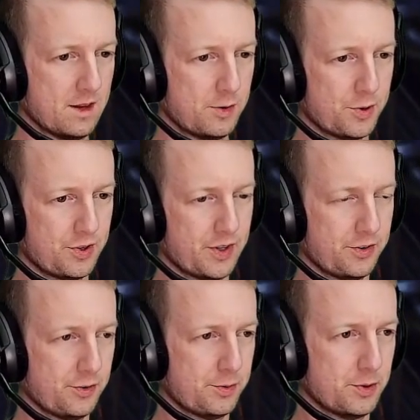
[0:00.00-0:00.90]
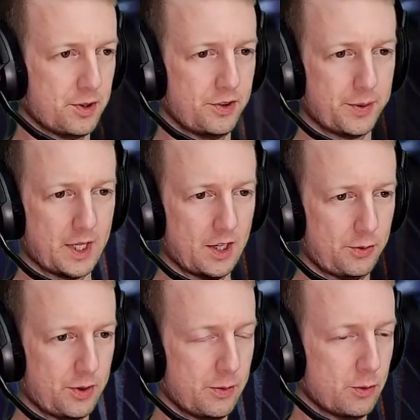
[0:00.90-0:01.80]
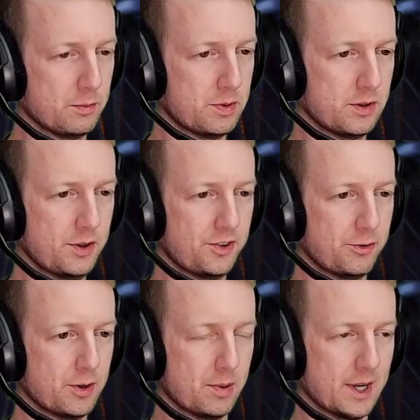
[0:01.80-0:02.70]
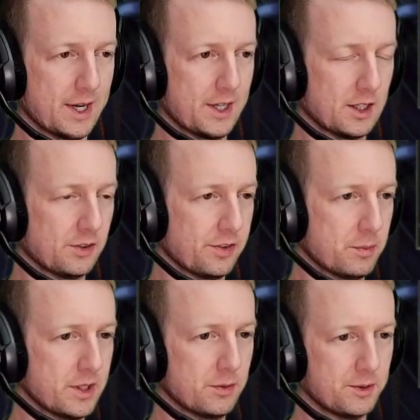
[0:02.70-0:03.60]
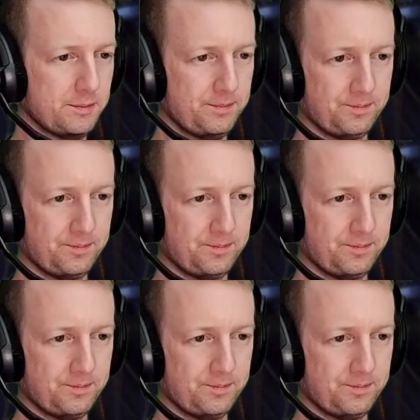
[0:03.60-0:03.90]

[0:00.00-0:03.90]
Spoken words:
Especially if he doesn't respond. So I guess we will build as if we're playing against the Beastmen.